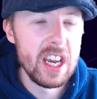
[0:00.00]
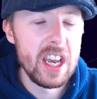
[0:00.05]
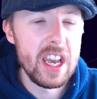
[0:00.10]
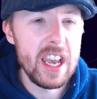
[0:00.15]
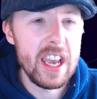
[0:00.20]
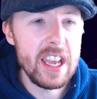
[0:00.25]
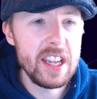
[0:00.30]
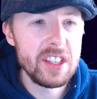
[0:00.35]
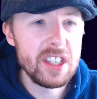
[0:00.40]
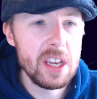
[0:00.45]

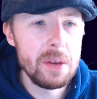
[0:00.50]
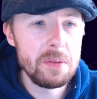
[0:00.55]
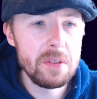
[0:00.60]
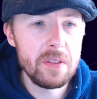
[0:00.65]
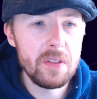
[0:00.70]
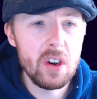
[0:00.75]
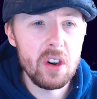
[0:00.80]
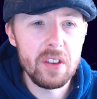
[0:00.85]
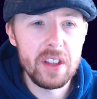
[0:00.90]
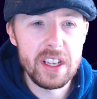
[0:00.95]
In terms of
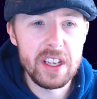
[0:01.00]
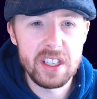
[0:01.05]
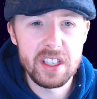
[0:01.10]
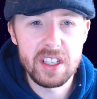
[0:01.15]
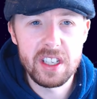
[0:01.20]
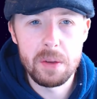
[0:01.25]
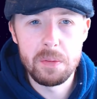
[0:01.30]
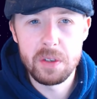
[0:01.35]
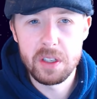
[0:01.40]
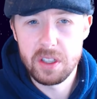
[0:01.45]
all this, in
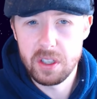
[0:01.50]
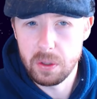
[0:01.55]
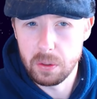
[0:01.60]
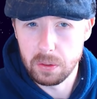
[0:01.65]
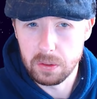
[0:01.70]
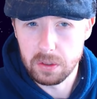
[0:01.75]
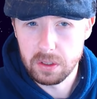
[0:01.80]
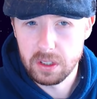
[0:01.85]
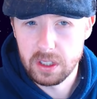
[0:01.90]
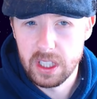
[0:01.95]
terms of
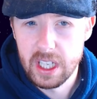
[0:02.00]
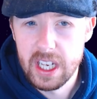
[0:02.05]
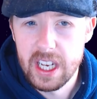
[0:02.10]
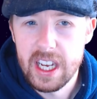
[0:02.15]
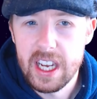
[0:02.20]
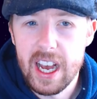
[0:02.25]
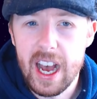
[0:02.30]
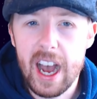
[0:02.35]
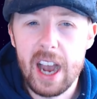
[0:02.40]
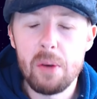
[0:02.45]
tools,
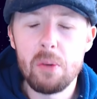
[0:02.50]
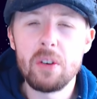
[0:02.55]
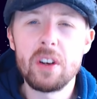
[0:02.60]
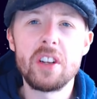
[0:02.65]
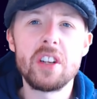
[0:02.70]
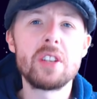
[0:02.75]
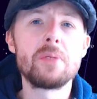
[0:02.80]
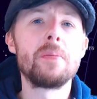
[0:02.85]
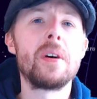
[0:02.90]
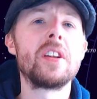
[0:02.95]
I want to
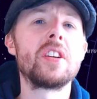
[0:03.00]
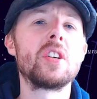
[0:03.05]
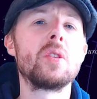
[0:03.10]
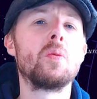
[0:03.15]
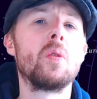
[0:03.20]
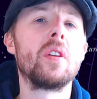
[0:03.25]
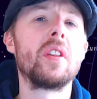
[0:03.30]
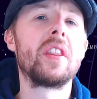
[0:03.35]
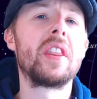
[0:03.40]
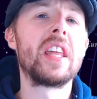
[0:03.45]
just mention
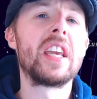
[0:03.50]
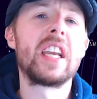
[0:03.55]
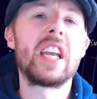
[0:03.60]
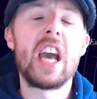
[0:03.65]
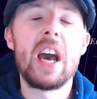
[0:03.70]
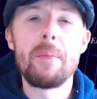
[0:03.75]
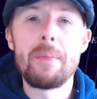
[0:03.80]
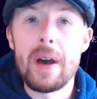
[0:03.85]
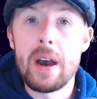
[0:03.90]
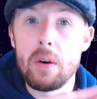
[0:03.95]
one thing
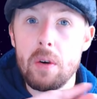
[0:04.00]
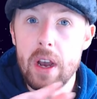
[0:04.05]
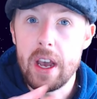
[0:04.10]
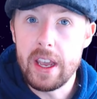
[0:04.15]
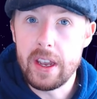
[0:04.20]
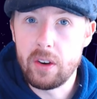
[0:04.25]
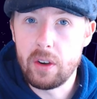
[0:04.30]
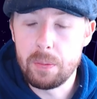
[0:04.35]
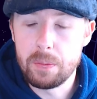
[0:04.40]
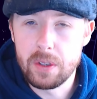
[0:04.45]
about a
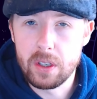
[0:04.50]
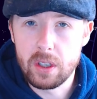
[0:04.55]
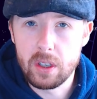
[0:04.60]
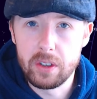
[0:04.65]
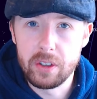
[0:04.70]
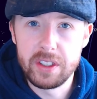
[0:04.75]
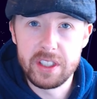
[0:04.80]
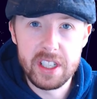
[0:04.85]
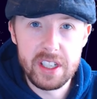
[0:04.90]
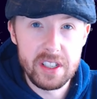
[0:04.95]

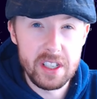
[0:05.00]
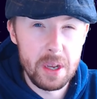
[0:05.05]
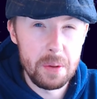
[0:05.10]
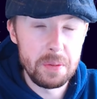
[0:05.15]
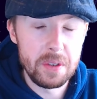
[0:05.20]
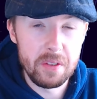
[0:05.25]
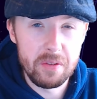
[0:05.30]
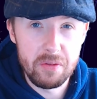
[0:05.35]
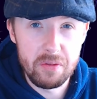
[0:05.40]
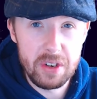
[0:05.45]
cryptocurrency in terms
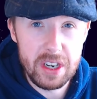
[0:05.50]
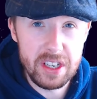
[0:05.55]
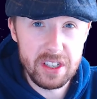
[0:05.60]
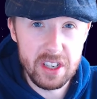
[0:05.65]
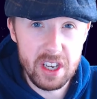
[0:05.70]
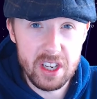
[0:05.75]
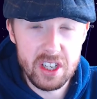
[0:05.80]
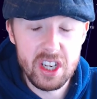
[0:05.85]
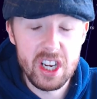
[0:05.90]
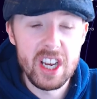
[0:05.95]
of
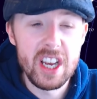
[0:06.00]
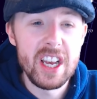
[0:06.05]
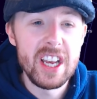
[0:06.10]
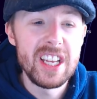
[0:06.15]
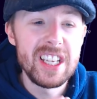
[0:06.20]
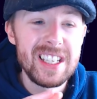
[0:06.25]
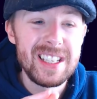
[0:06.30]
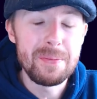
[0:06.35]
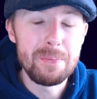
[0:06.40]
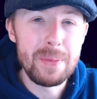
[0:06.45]
research.
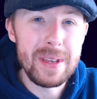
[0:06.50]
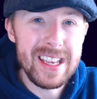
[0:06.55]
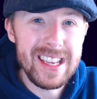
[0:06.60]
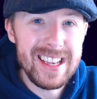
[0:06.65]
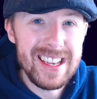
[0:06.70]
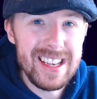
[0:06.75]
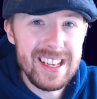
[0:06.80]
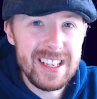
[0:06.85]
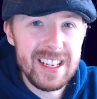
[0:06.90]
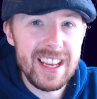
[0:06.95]

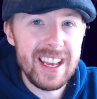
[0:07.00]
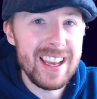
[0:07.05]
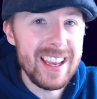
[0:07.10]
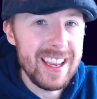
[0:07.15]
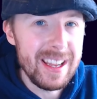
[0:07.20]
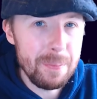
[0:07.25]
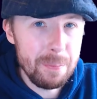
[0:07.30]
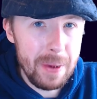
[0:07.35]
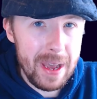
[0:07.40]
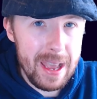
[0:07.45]
Speed
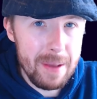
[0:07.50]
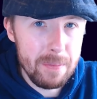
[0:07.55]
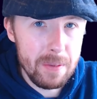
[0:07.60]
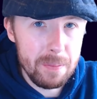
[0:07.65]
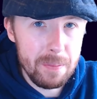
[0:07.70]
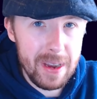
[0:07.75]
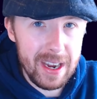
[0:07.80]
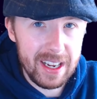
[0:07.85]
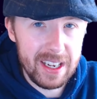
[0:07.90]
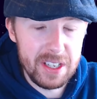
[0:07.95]
in payment
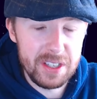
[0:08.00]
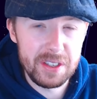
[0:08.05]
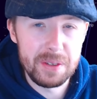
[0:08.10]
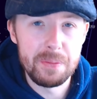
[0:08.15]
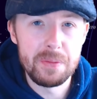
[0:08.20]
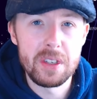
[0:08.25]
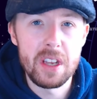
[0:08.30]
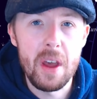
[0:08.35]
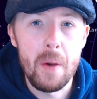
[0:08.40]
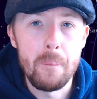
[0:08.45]

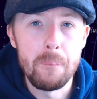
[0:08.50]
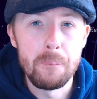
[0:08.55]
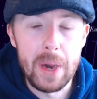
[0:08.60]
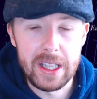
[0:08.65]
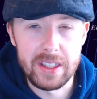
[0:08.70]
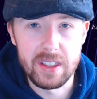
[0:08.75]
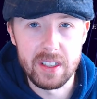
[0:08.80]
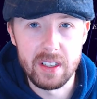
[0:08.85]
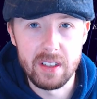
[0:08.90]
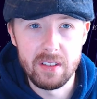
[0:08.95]
mechanisms
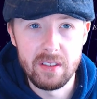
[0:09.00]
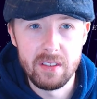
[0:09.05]
matter.